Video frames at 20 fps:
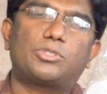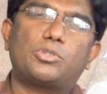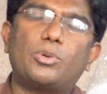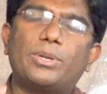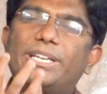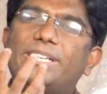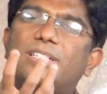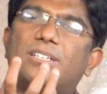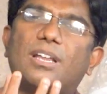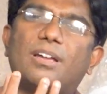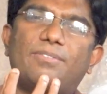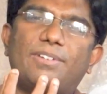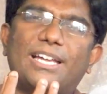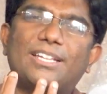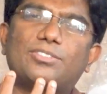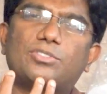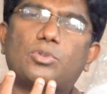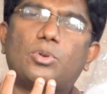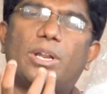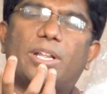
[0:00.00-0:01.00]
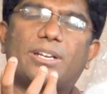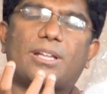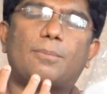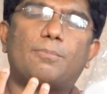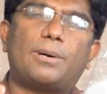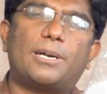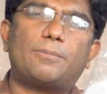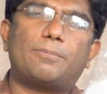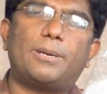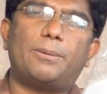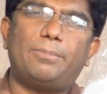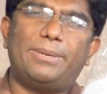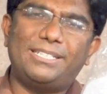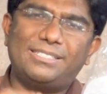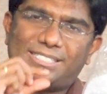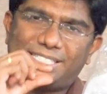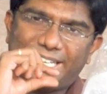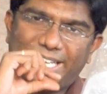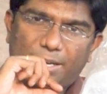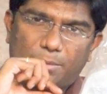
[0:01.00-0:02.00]
So intravascular compartment
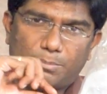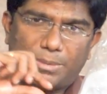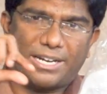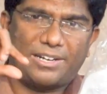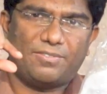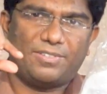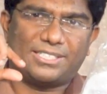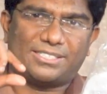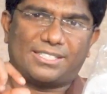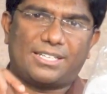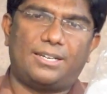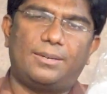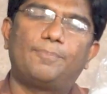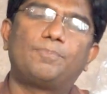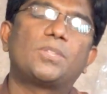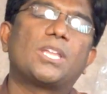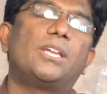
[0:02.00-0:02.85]
means here blood vessel.